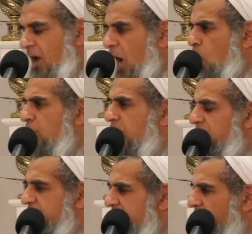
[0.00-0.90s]

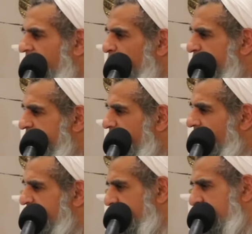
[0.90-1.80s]
sallallahu alaihi wasallam
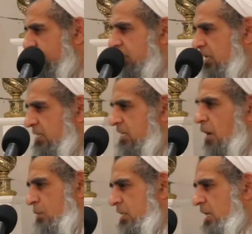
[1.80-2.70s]
has been disgraced?
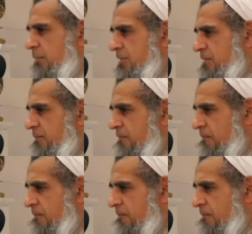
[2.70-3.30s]
How many times?